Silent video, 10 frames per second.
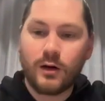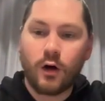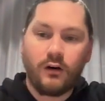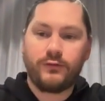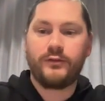
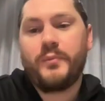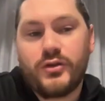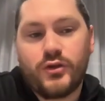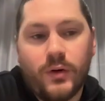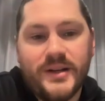
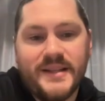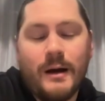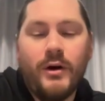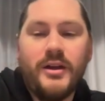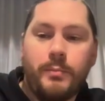off stories
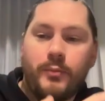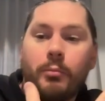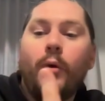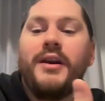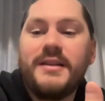that way. The
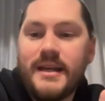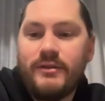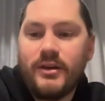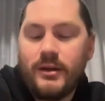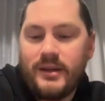point is
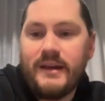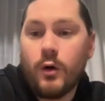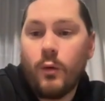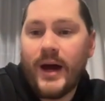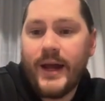
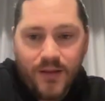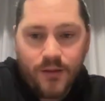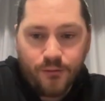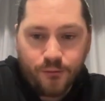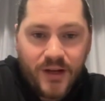giving away the
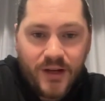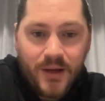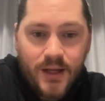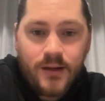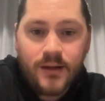
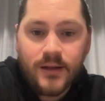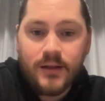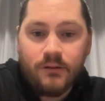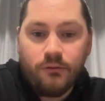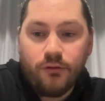freebie
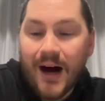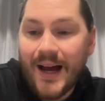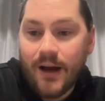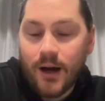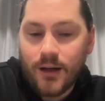
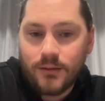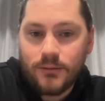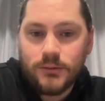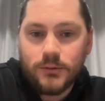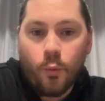via
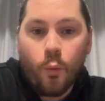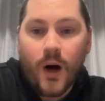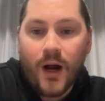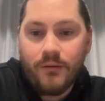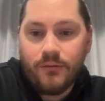
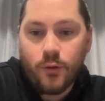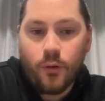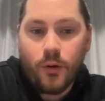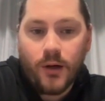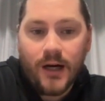one of
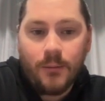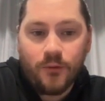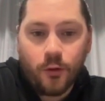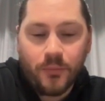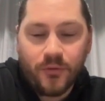your
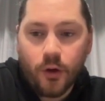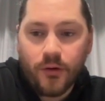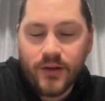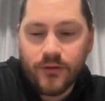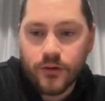forms of
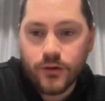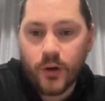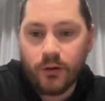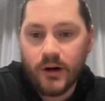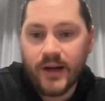content. So just
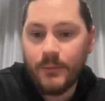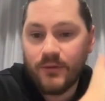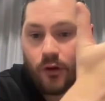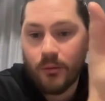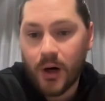quick recap, you've
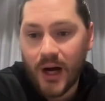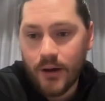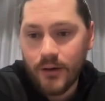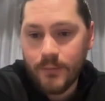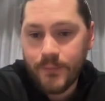got the
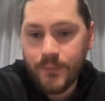bio,